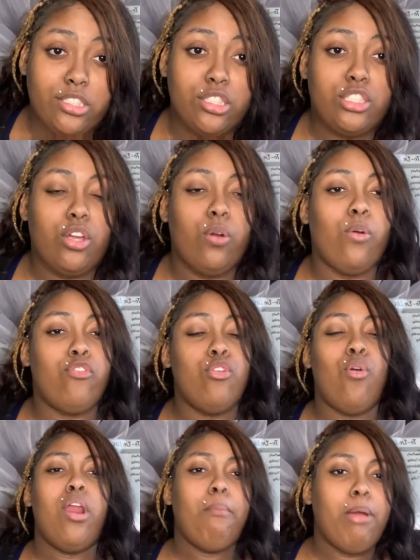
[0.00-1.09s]
So if you
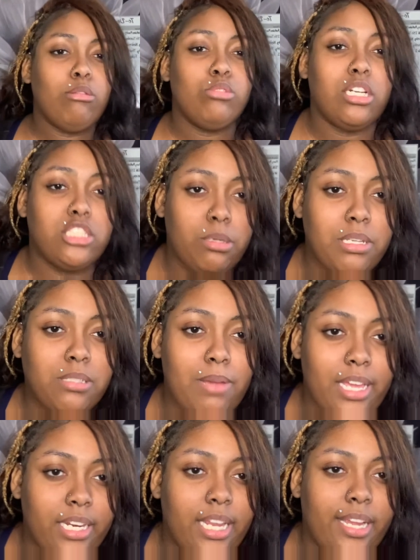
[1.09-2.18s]
go in that bathroom talk shit about
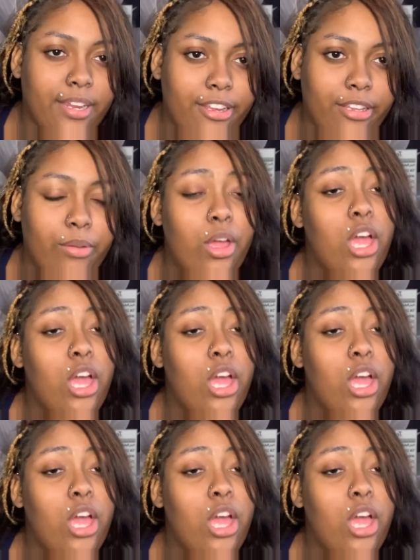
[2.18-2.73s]
somebody, they can hear you.